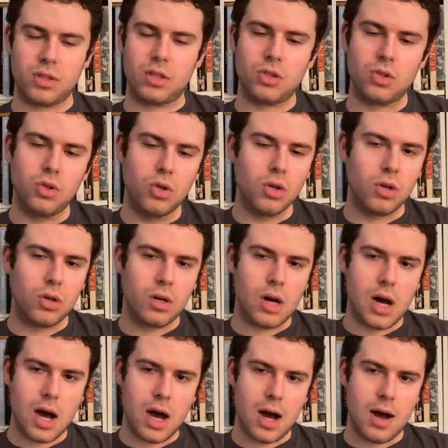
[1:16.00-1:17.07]
cool.
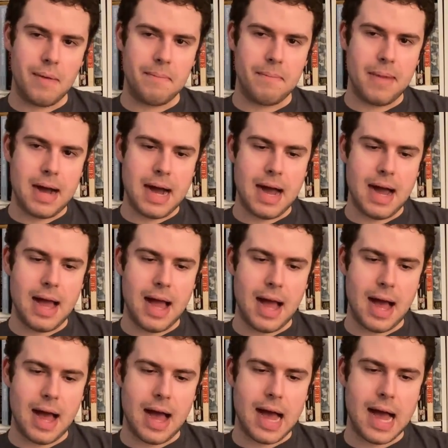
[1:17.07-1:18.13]

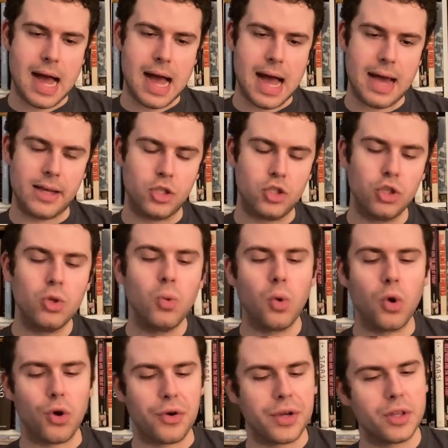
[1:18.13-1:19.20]
I do
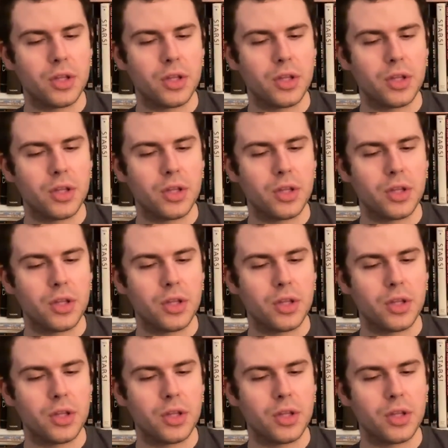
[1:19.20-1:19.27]
worry,